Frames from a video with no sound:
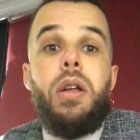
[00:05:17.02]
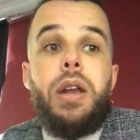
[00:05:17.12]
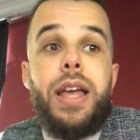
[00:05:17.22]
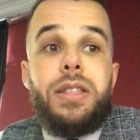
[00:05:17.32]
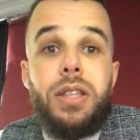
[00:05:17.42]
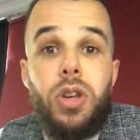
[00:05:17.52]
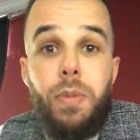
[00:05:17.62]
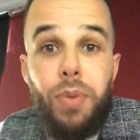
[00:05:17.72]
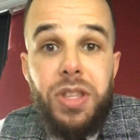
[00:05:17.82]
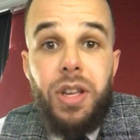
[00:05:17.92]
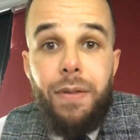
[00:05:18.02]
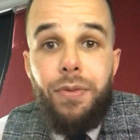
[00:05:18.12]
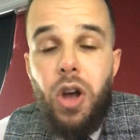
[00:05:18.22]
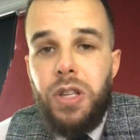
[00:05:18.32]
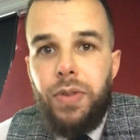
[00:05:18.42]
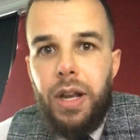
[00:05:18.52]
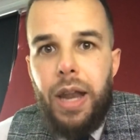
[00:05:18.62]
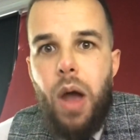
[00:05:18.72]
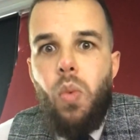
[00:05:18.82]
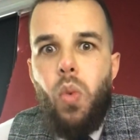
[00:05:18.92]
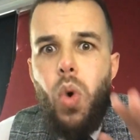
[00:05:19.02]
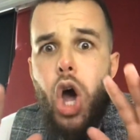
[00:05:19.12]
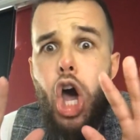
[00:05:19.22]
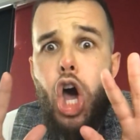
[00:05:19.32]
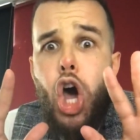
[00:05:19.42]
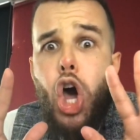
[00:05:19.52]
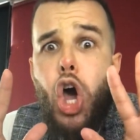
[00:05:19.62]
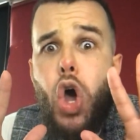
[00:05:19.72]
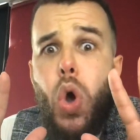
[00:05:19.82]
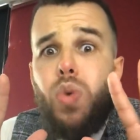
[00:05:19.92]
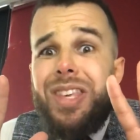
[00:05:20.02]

led to Britain and France feeling like, whoa,